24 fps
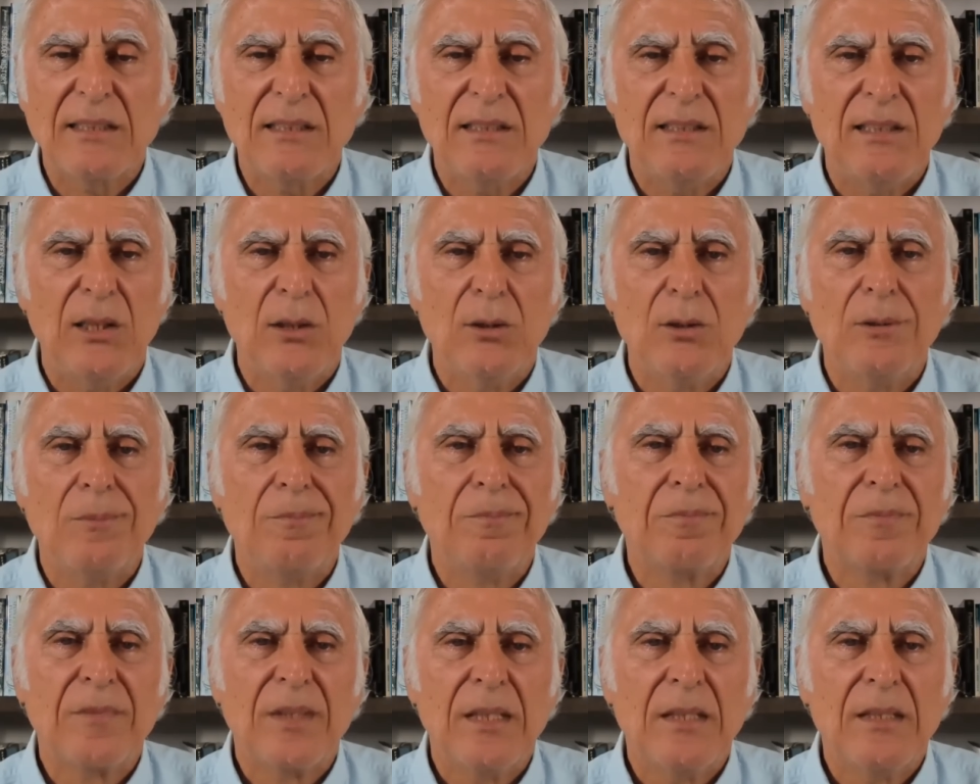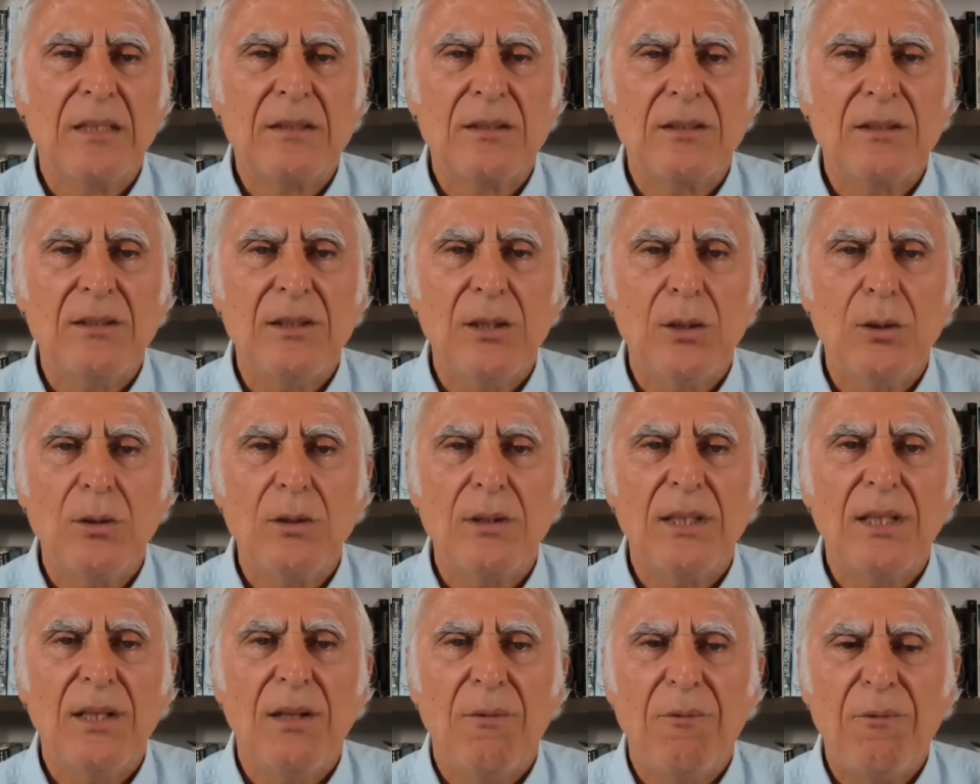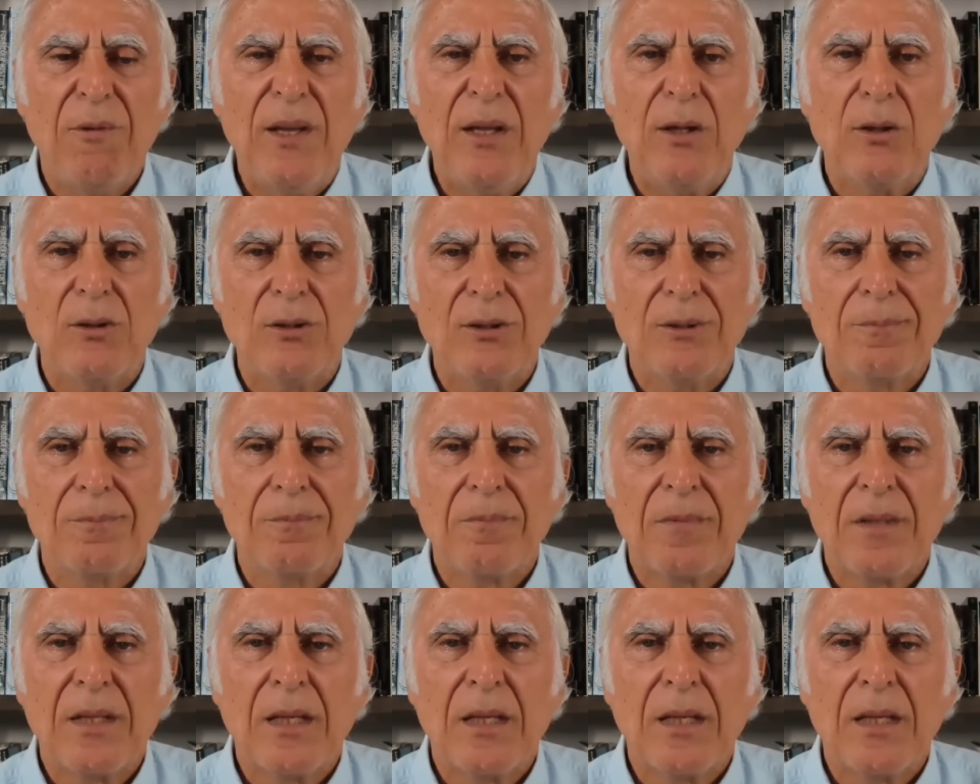still in the field.